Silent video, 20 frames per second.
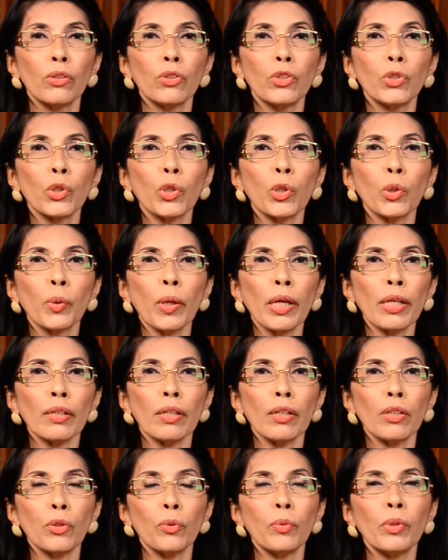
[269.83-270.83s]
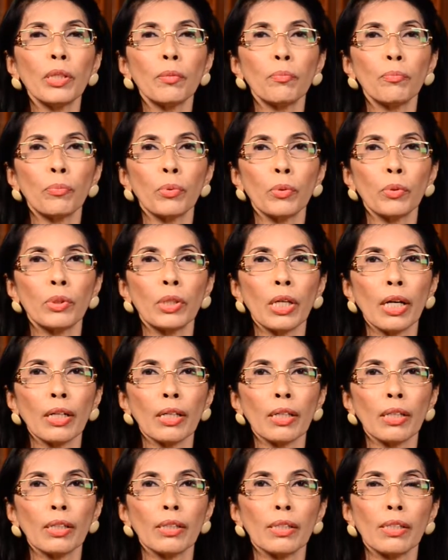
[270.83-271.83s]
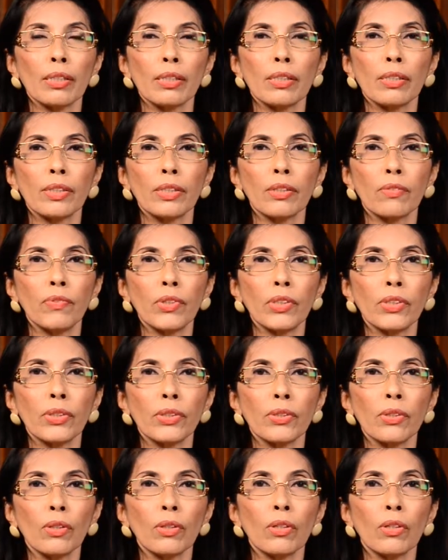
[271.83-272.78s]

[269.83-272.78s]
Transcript: to create a unique product, service,